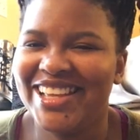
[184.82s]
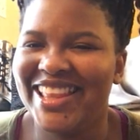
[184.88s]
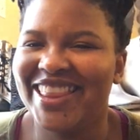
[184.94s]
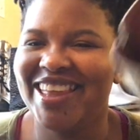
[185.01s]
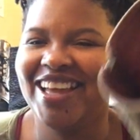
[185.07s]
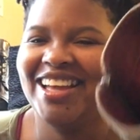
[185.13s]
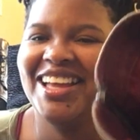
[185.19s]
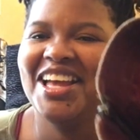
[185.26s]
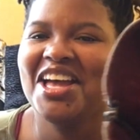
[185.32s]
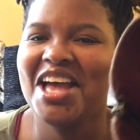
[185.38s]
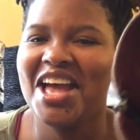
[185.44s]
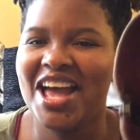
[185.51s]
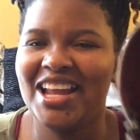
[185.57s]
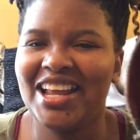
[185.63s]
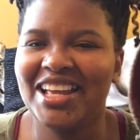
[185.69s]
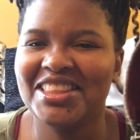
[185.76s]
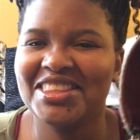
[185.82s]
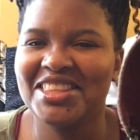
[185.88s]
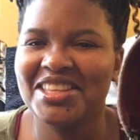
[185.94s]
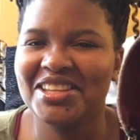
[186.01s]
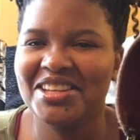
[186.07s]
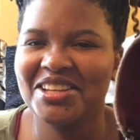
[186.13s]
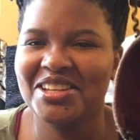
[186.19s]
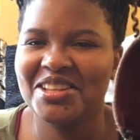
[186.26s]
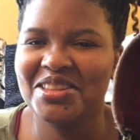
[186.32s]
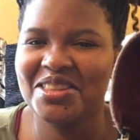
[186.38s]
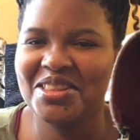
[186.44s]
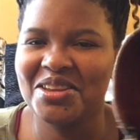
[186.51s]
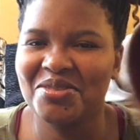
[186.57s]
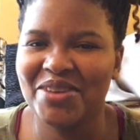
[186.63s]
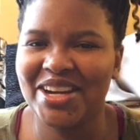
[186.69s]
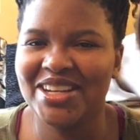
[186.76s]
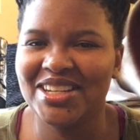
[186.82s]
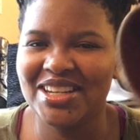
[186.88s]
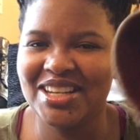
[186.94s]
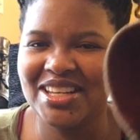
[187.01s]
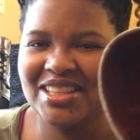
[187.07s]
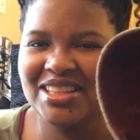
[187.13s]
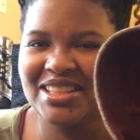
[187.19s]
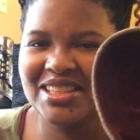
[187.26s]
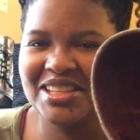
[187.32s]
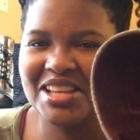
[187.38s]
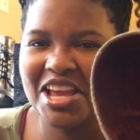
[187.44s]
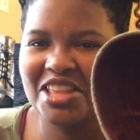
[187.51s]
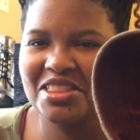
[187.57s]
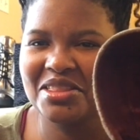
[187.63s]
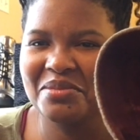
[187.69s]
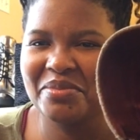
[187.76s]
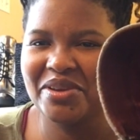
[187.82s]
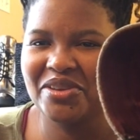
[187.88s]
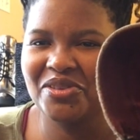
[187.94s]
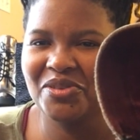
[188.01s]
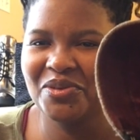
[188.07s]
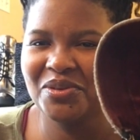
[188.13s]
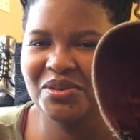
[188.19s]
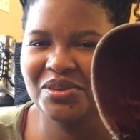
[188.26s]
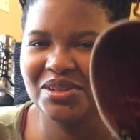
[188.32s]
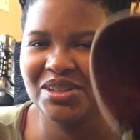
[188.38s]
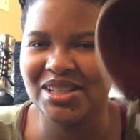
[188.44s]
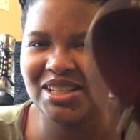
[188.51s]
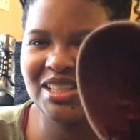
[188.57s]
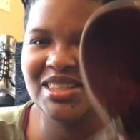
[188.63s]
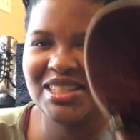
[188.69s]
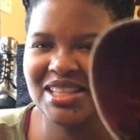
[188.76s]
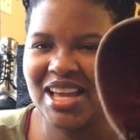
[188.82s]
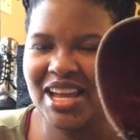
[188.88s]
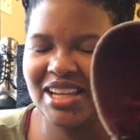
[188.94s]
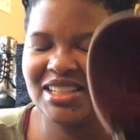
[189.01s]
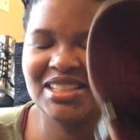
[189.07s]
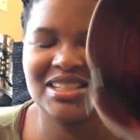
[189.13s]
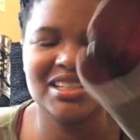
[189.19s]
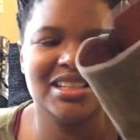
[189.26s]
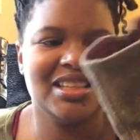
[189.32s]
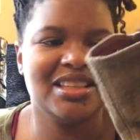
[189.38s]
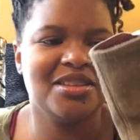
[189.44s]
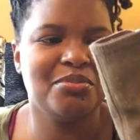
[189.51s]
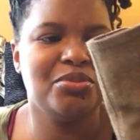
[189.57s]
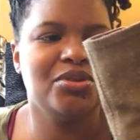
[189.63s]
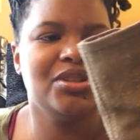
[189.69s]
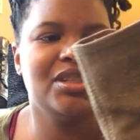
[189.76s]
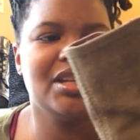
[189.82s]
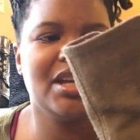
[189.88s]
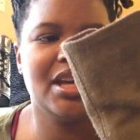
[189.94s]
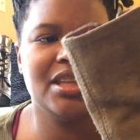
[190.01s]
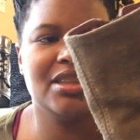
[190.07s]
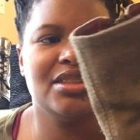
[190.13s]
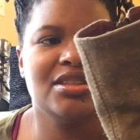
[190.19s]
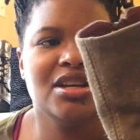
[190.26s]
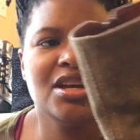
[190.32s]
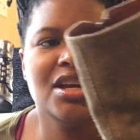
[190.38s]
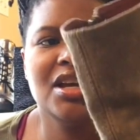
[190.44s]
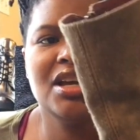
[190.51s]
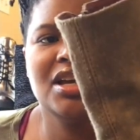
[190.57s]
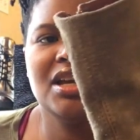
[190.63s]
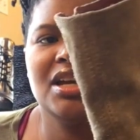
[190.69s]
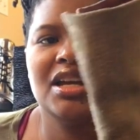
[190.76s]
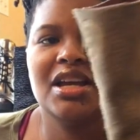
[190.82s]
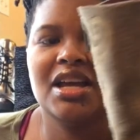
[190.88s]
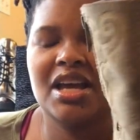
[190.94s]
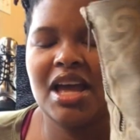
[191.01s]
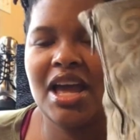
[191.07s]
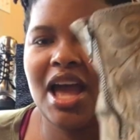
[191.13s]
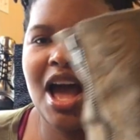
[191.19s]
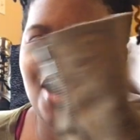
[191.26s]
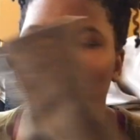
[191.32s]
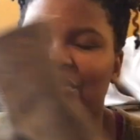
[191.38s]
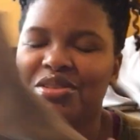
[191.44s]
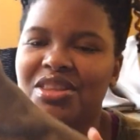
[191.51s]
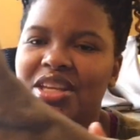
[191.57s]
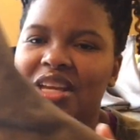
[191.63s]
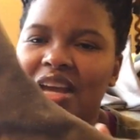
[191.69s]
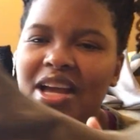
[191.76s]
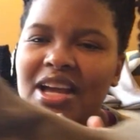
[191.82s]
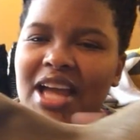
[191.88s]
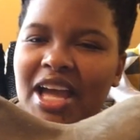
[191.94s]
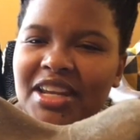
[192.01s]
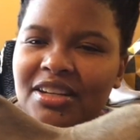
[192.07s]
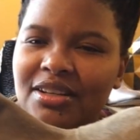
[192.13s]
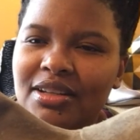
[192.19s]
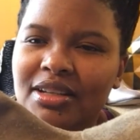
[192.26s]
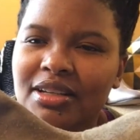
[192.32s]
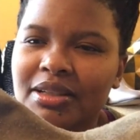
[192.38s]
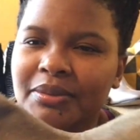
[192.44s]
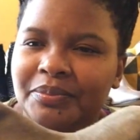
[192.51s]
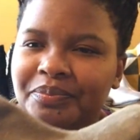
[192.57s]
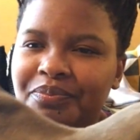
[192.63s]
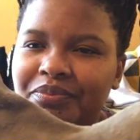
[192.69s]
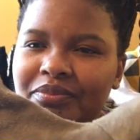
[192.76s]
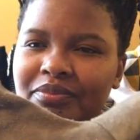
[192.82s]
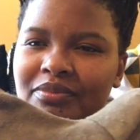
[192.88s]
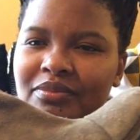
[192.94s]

leather I like the the red in in the middle inside the boot and how they are kind of